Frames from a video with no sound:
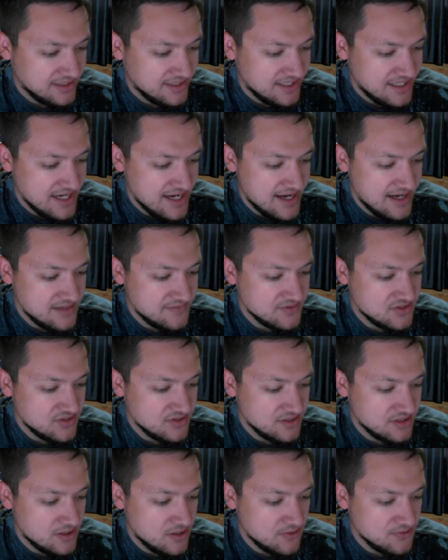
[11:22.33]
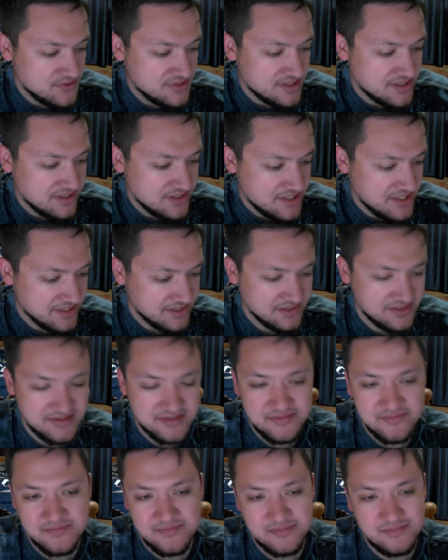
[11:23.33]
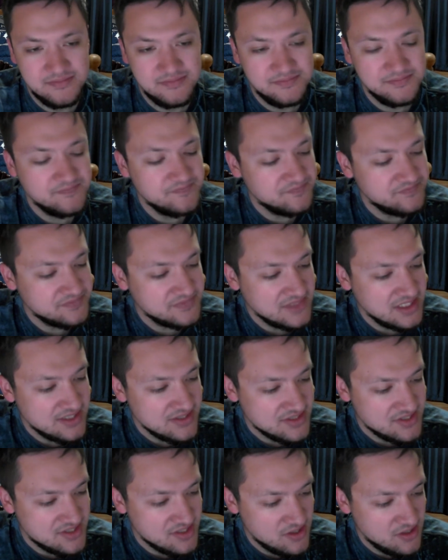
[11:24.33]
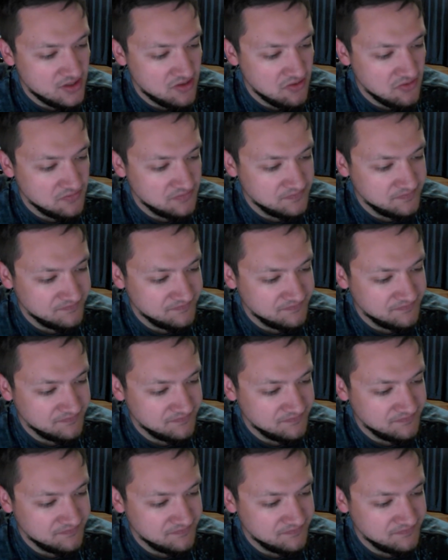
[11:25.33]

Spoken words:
Cavs would host the Knicks. So